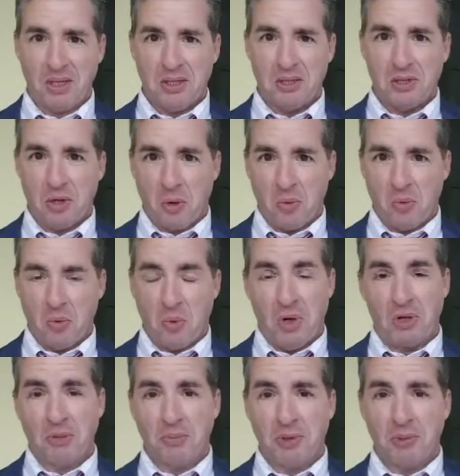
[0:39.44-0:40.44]
So,
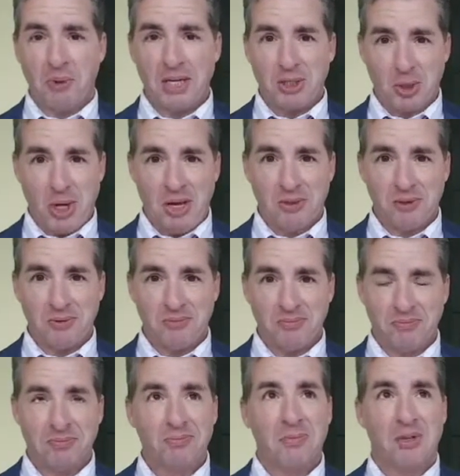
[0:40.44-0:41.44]
welcome to my channel.
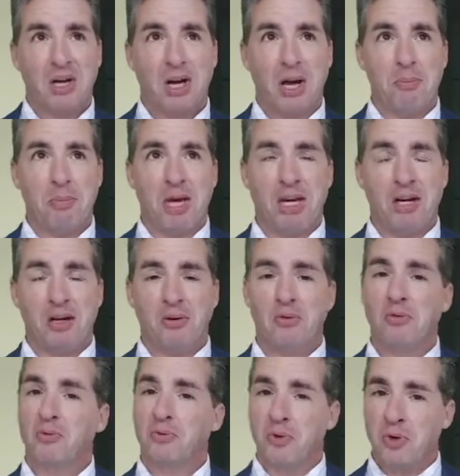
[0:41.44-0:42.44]
I made it
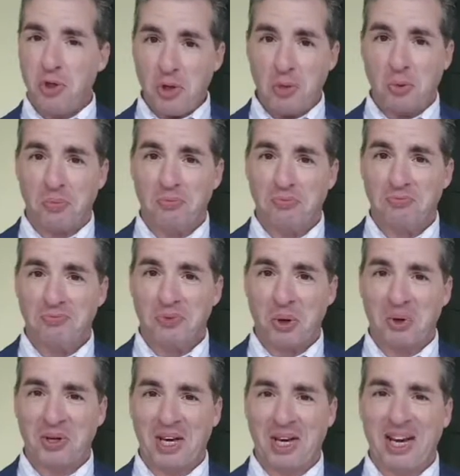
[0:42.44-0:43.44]
for you,
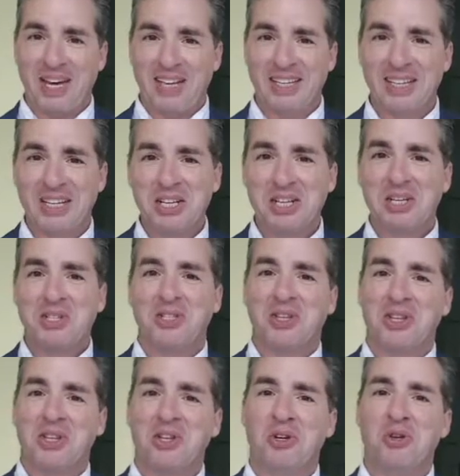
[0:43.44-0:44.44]
okay? So
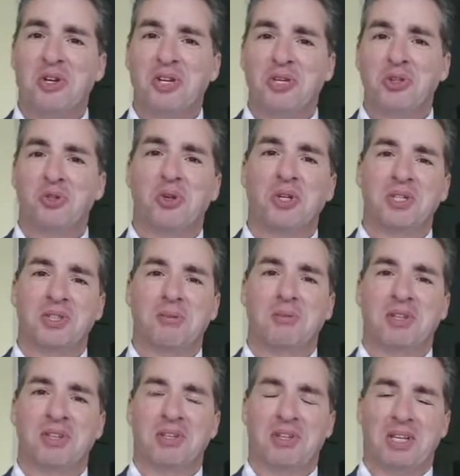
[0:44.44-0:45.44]
that you can enjoy some
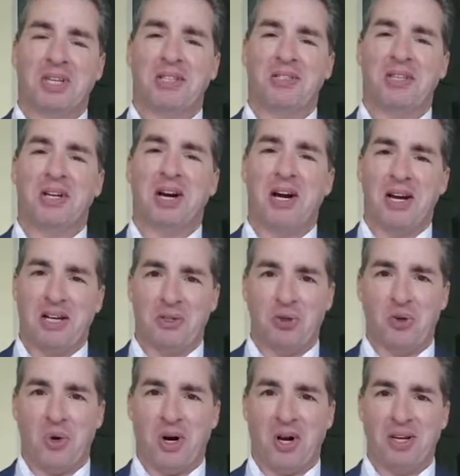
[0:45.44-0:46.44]
of the things that I
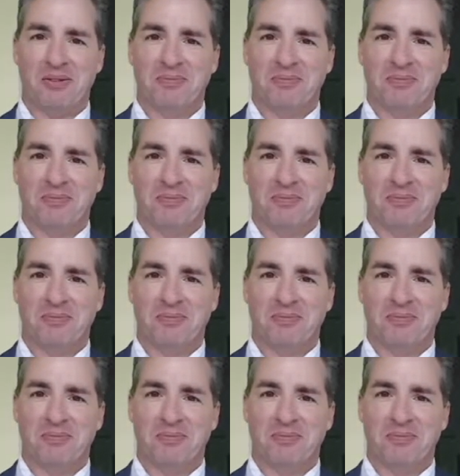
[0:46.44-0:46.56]
enjoy.